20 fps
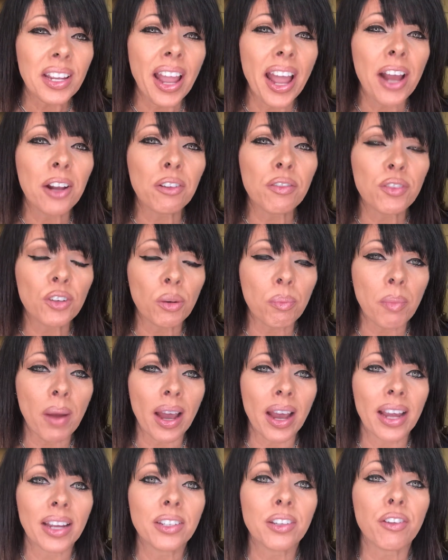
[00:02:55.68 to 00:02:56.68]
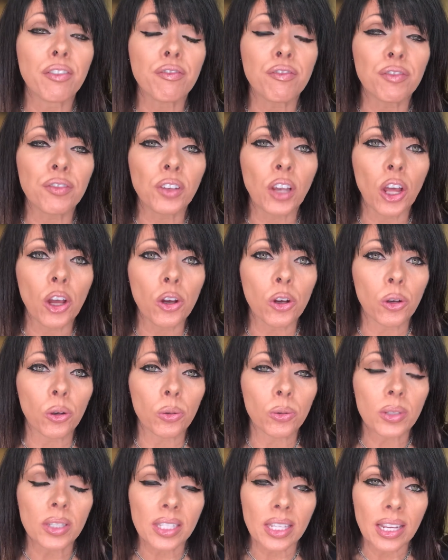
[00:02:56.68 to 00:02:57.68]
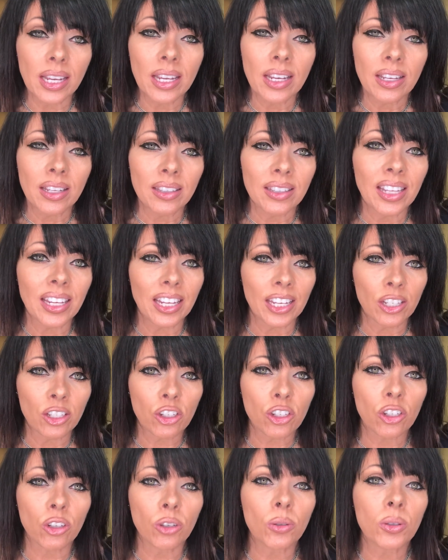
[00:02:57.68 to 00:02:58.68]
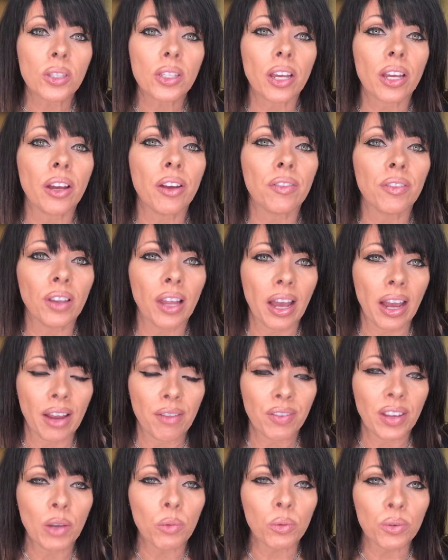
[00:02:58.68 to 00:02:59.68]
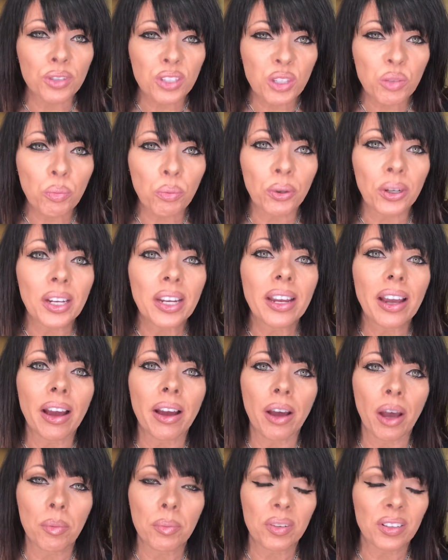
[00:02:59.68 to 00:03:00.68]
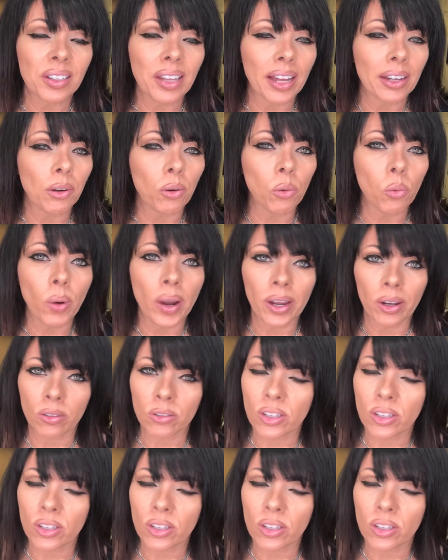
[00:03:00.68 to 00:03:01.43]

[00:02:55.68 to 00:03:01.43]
out of your mind flows the issues of life. It will spring up like a well,